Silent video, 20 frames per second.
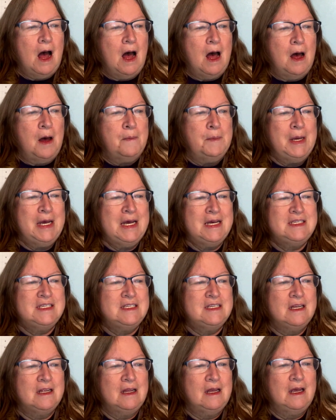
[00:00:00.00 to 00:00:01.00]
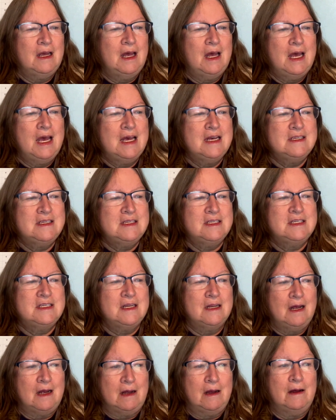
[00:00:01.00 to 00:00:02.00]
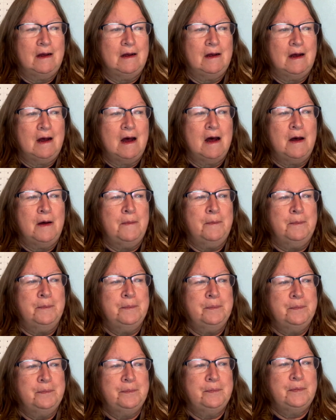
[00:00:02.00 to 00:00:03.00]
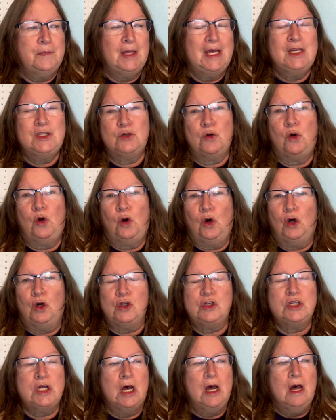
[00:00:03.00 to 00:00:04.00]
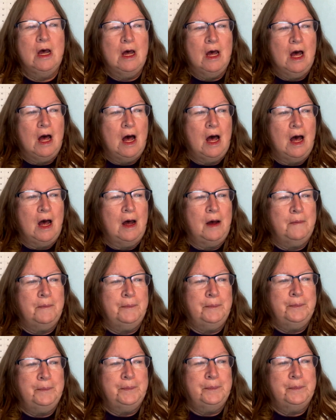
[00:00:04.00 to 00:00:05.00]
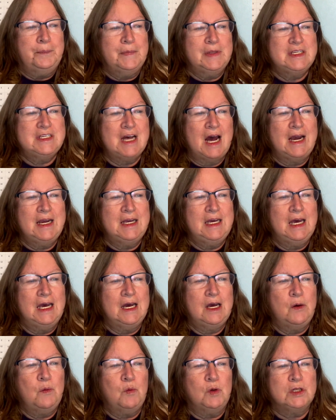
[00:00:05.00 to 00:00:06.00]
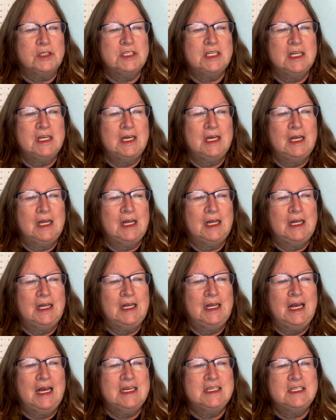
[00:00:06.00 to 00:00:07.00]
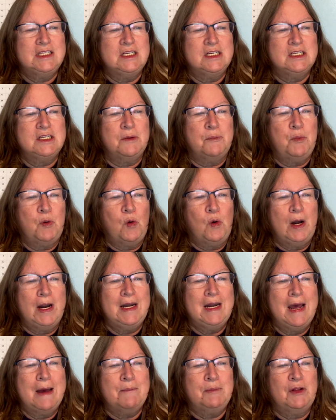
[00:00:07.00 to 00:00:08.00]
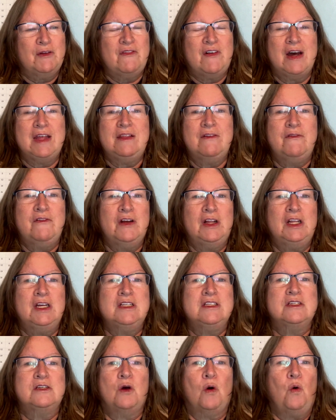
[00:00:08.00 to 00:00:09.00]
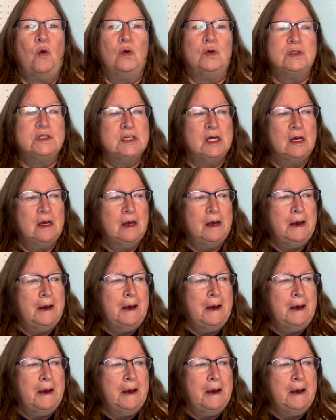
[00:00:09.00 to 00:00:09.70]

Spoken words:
His or hers sidekick is to support and amplify the villain's goals.